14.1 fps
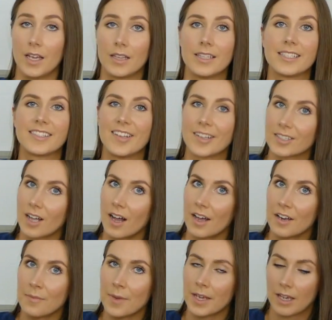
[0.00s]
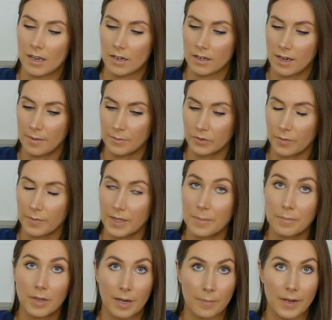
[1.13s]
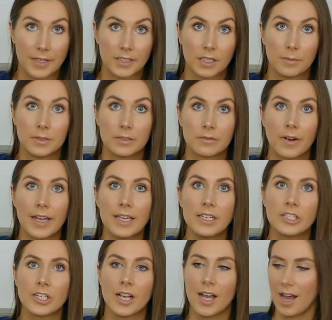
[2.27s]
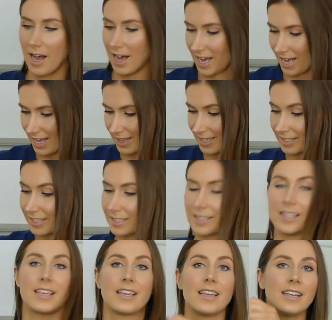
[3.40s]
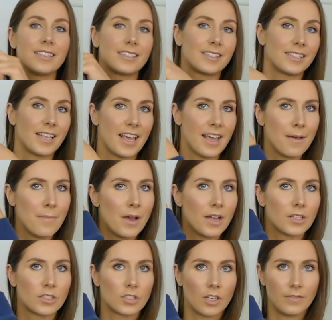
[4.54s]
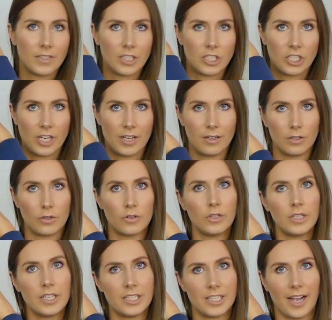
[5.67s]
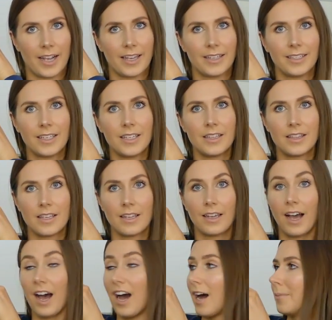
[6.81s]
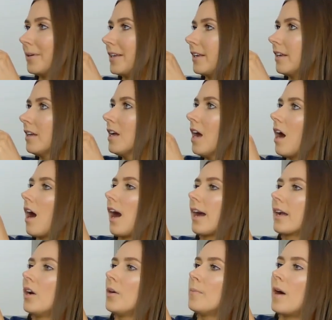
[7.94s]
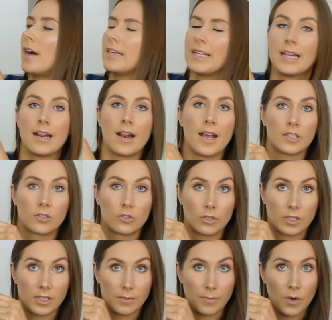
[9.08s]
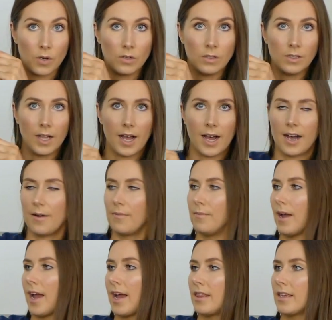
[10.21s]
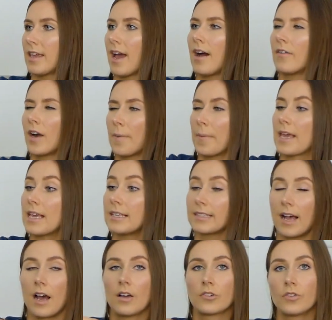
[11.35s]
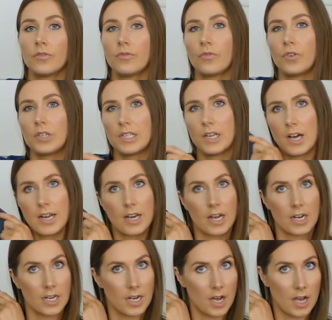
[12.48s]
This next item again comes from the Black by Dublin range. This is the Sam Soft Shell hoodie jacket in the carbon. I got mine in an extra small and the RRP is $149.99.